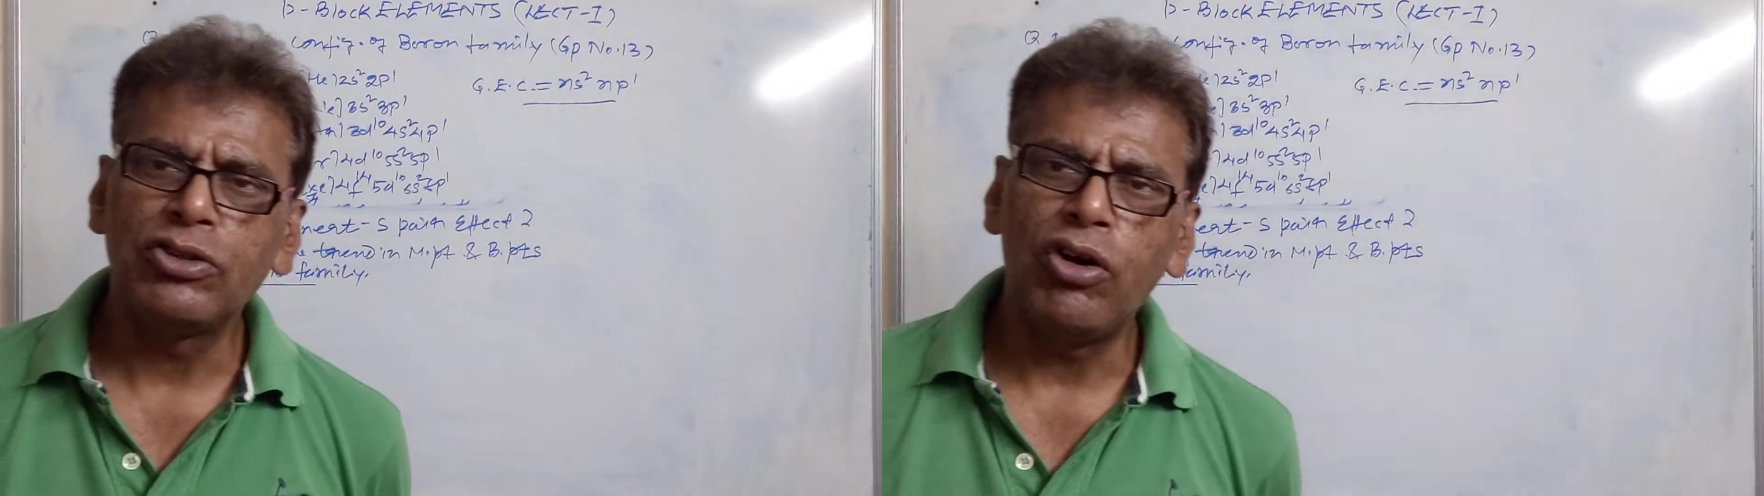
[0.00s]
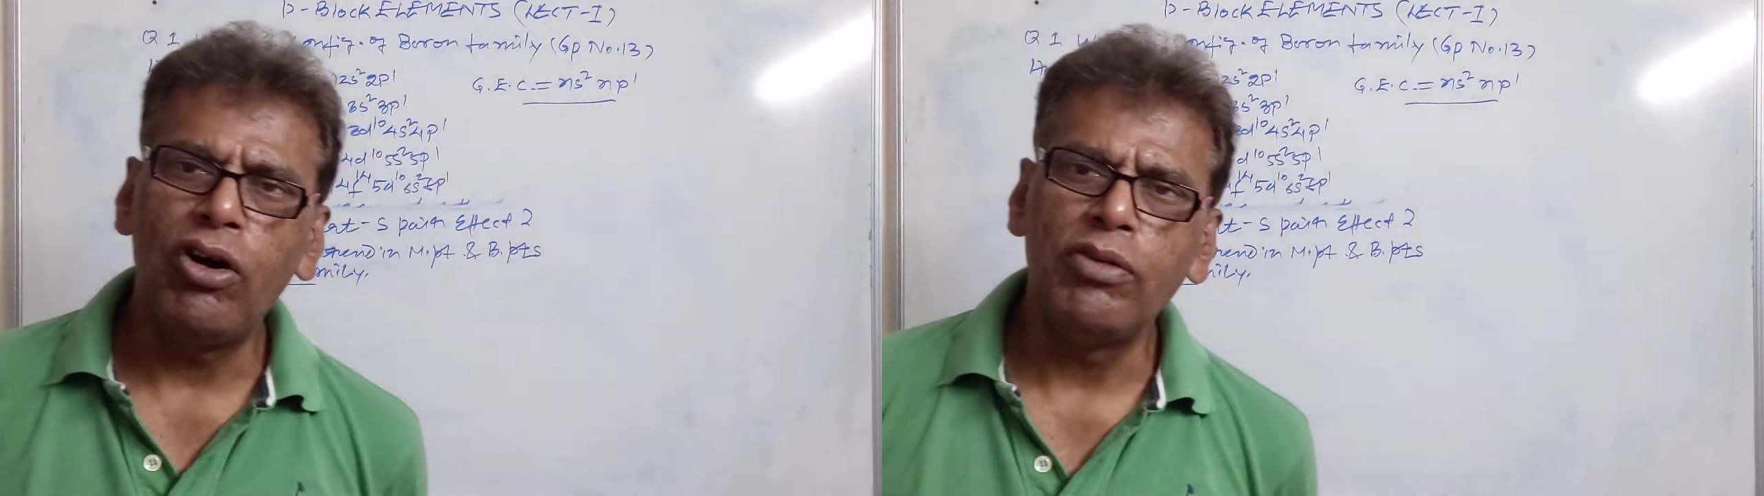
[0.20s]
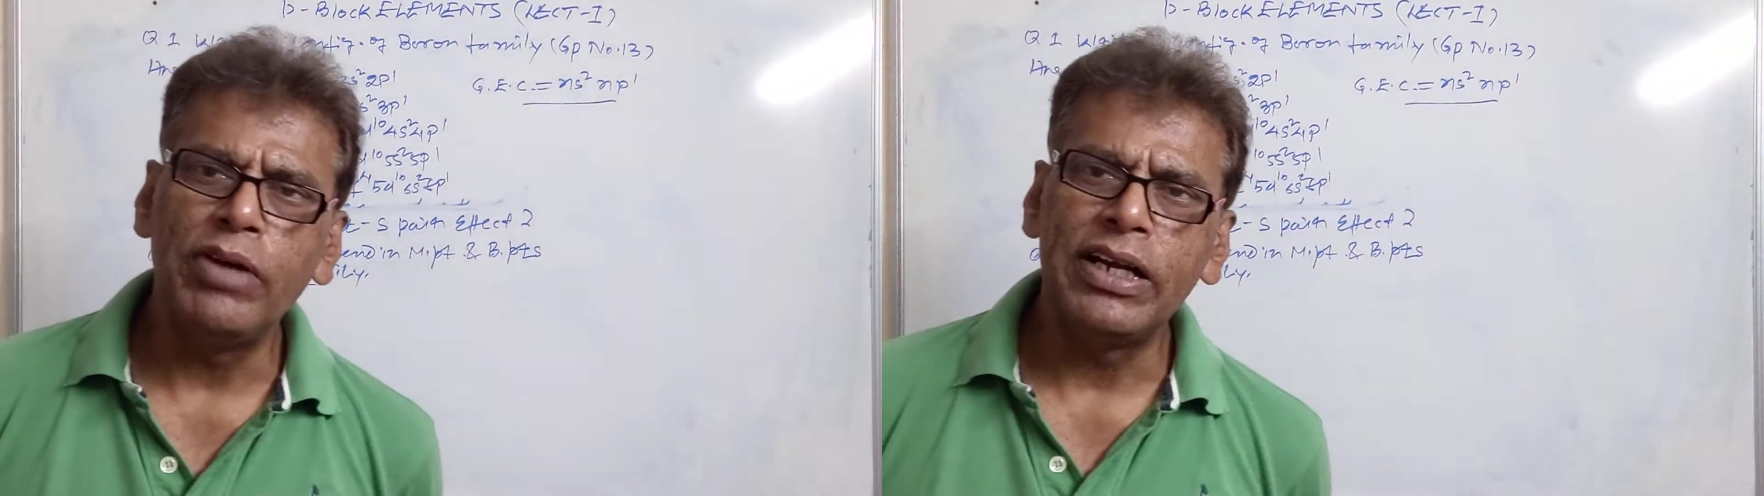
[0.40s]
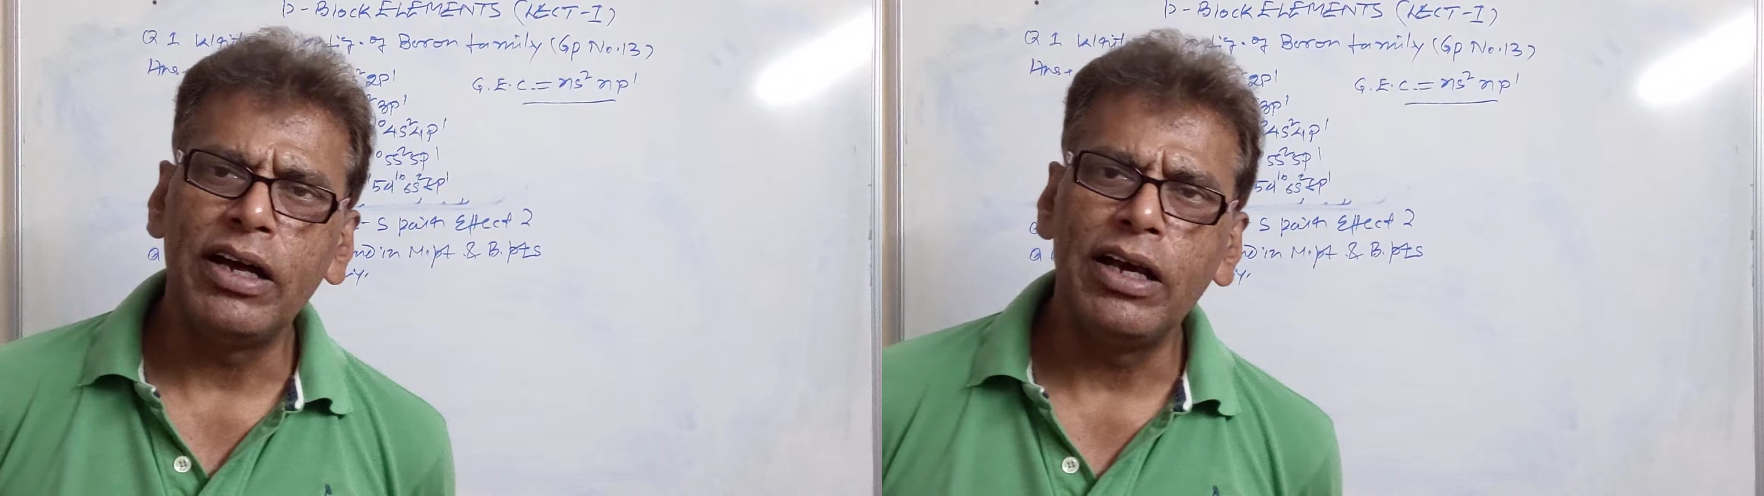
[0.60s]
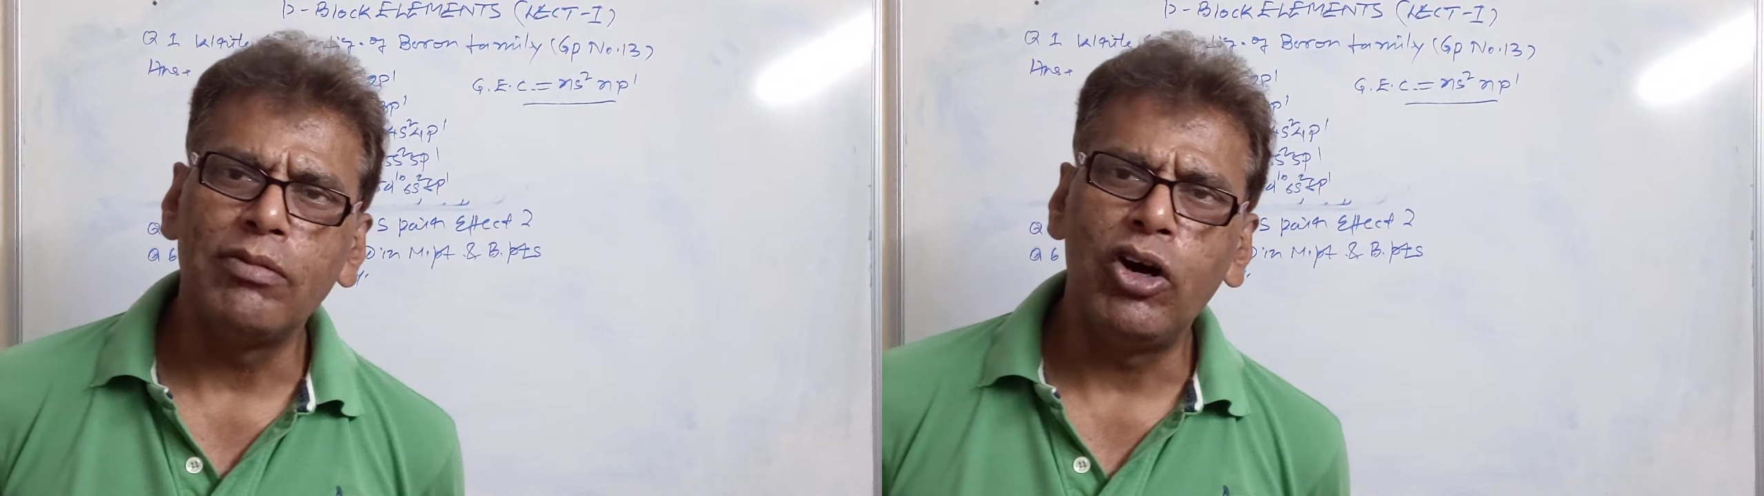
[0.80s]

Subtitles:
strong metallic